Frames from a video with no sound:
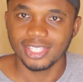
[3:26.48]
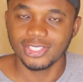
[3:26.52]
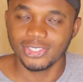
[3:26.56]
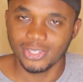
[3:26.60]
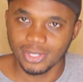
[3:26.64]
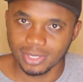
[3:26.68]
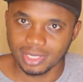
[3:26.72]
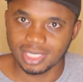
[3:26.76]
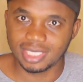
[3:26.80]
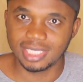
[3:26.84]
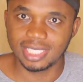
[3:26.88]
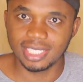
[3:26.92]

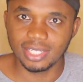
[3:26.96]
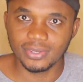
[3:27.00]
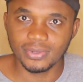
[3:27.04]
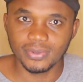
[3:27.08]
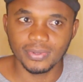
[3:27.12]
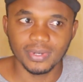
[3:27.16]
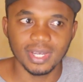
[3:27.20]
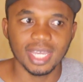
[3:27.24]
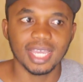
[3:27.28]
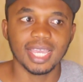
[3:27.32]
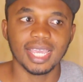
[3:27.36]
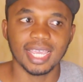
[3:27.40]
you're
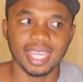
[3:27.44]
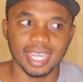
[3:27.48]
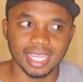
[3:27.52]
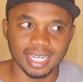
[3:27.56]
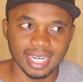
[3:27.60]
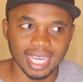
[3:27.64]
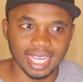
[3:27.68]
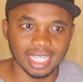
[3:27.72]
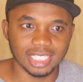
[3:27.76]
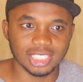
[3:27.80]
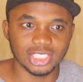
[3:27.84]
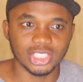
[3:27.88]
still in
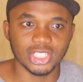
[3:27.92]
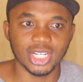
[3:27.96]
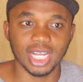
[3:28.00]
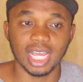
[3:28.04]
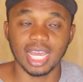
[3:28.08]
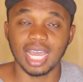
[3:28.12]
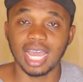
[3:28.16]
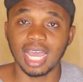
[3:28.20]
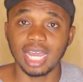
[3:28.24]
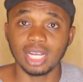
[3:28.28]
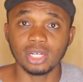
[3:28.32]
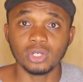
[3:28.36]

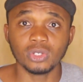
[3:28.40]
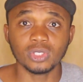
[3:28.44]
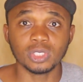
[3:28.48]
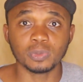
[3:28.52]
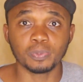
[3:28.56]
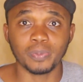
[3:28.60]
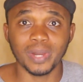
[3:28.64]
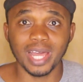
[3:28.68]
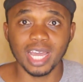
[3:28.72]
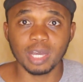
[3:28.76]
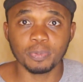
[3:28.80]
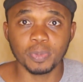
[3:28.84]
Nigeria and those
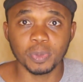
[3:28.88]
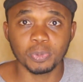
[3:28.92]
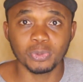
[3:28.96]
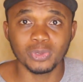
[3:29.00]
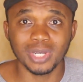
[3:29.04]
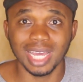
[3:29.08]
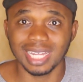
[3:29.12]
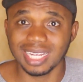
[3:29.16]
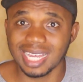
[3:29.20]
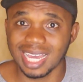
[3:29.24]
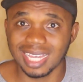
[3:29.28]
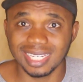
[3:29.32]
black people
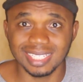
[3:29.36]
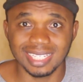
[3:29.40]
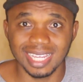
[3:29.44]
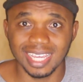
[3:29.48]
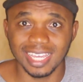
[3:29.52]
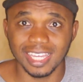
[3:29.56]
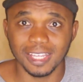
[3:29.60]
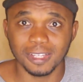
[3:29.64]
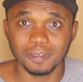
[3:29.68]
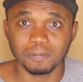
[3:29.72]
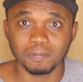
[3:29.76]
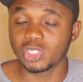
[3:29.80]
that are
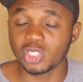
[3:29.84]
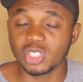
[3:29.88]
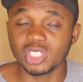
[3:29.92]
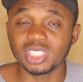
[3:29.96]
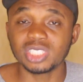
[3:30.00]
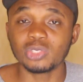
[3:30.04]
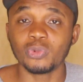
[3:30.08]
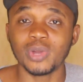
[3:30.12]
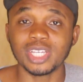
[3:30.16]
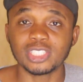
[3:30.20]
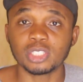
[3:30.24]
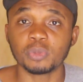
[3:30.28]
there the
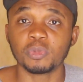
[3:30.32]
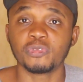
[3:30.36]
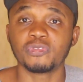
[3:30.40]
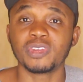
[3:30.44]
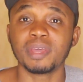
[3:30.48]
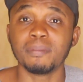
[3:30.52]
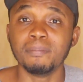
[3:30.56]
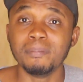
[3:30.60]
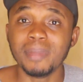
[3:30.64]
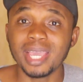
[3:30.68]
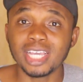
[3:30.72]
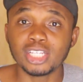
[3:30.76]
reason why some of
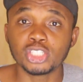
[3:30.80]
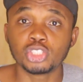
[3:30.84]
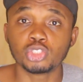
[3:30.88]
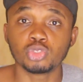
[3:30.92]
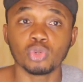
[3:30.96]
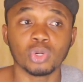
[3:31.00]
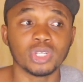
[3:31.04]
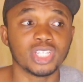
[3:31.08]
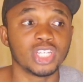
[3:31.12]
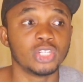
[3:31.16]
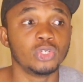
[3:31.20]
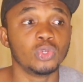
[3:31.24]
them make
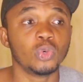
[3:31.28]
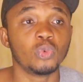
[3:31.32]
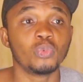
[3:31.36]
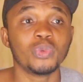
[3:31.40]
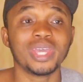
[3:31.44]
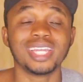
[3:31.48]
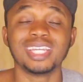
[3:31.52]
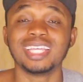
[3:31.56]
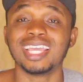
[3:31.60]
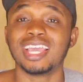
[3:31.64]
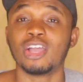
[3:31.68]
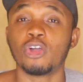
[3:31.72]
sure they know
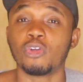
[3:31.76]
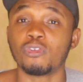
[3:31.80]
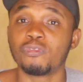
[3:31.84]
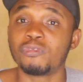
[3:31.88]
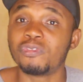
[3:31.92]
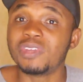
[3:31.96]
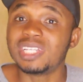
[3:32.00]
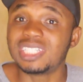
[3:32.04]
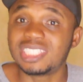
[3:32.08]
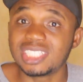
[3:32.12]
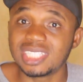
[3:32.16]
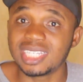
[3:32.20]
where they
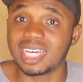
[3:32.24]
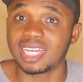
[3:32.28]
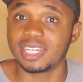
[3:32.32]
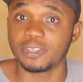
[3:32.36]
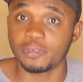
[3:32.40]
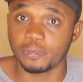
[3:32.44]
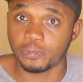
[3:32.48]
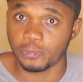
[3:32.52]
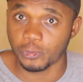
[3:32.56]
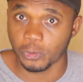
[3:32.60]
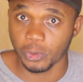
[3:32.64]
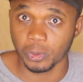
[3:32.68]
originally
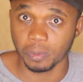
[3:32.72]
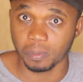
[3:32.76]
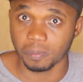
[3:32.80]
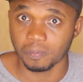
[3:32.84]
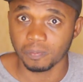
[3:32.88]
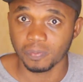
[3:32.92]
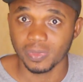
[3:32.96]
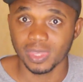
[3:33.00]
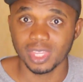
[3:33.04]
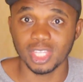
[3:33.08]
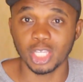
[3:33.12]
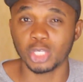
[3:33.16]
from
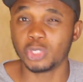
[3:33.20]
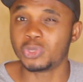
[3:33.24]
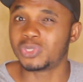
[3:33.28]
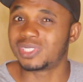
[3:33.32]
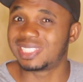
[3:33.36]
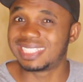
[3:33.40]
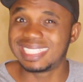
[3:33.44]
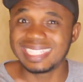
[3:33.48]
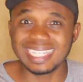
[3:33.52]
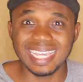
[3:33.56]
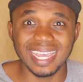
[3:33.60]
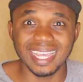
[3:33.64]
they use
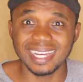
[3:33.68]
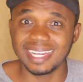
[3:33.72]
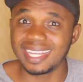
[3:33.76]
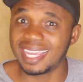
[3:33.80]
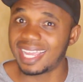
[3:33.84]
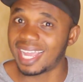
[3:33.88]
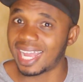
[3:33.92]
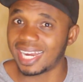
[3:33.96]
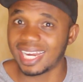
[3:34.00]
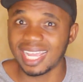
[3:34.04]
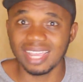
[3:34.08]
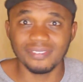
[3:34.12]

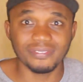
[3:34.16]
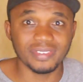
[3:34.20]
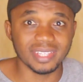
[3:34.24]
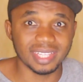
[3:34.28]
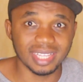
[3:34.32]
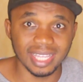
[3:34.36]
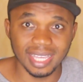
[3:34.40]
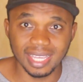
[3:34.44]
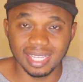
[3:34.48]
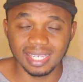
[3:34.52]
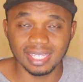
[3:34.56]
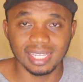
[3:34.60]
dna and
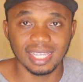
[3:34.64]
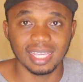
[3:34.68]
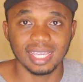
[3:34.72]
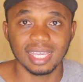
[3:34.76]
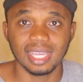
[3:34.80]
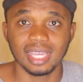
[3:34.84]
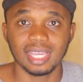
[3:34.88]
everything